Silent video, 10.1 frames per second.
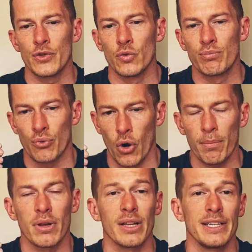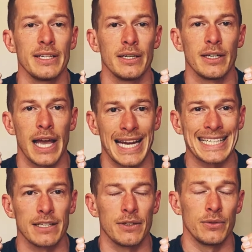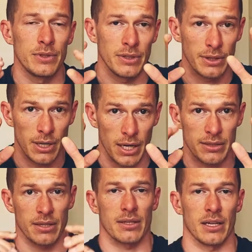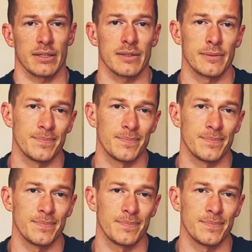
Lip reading: properly execute the exercise.